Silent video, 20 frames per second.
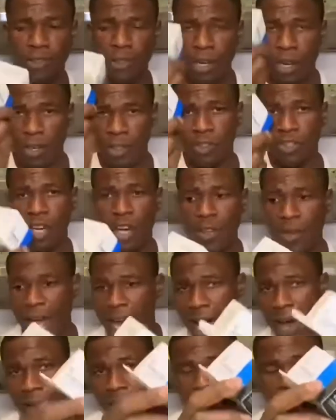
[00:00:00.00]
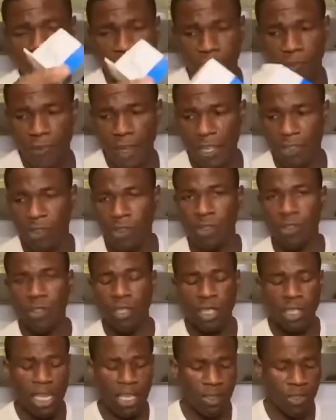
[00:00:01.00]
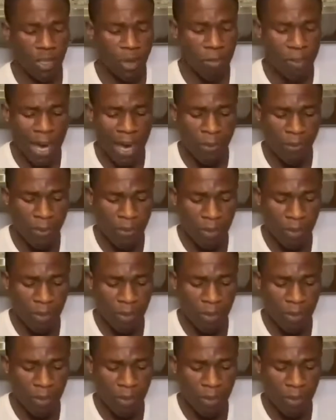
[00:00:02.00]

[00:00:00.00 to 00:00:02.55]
So I'm going to show you how this fits onto the desktop mount.